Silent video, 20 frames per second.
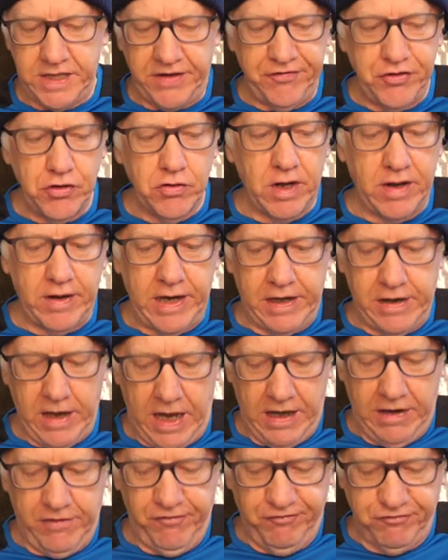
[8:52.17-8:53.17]
If you are
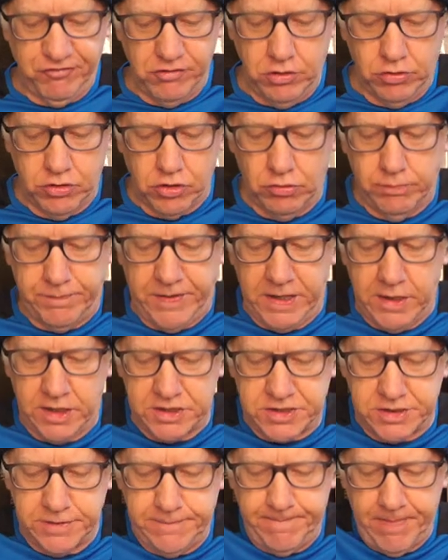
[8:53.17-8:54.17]
a frugal
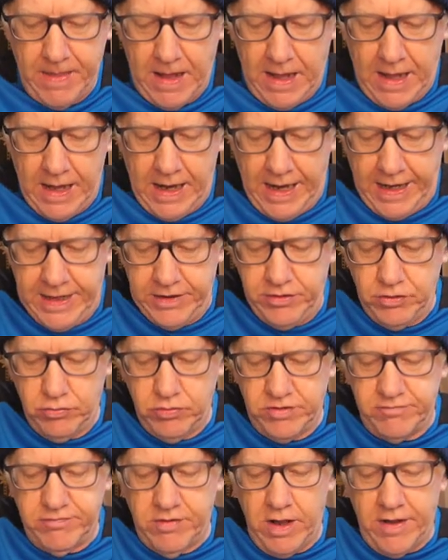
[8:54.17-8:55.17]
person and you
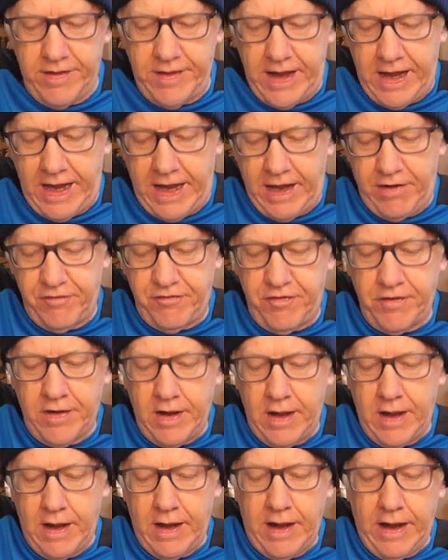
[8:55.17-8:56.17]
would rather have
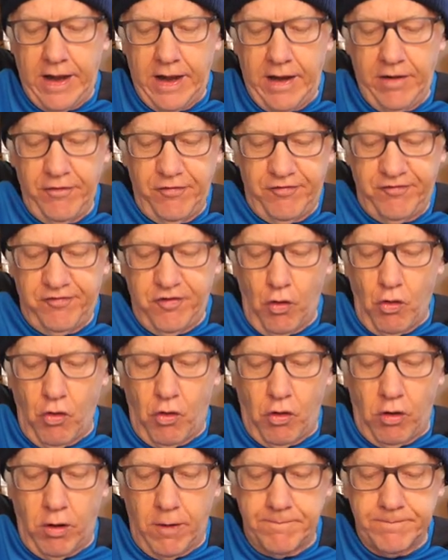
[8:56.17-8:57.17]

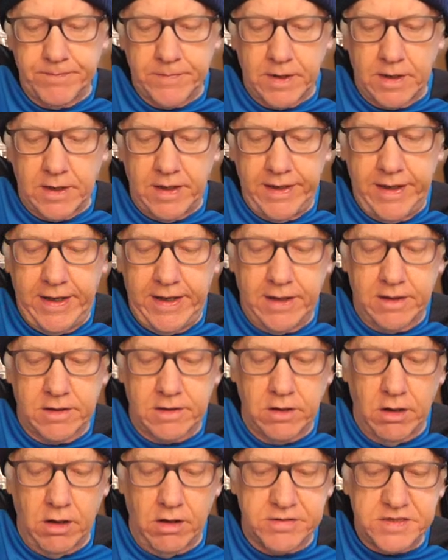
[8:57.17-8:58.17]
four cleaning
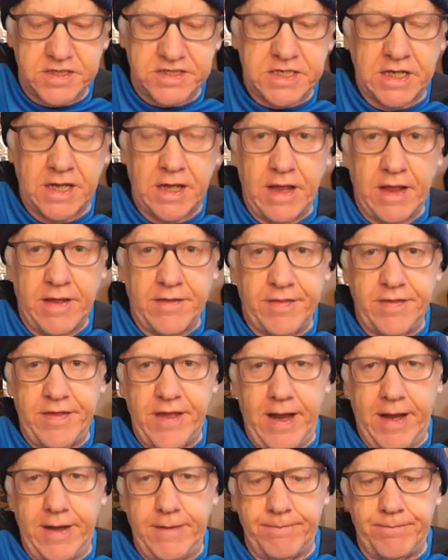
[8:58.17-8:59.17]
cloths,
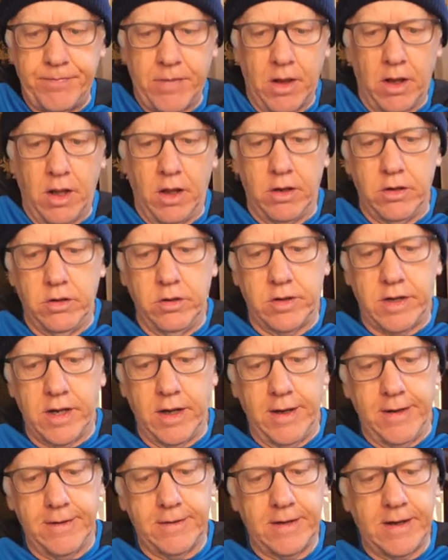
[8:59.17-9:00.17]
then you
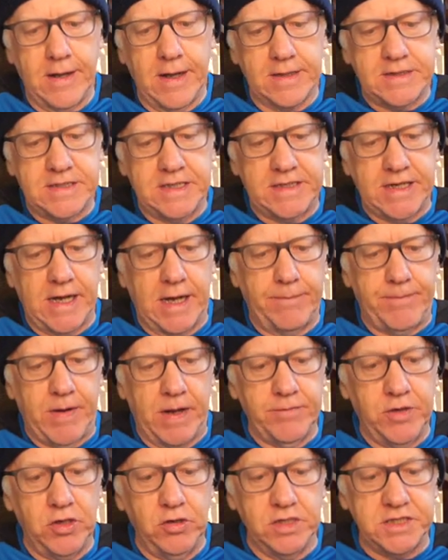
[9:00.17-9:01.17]
can cut it up.
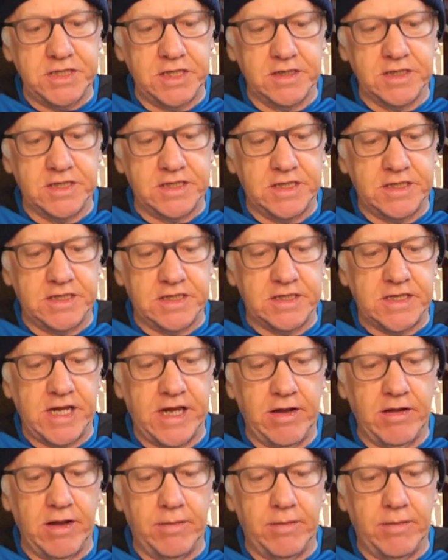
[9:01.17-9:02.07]
I'm using the scissors here.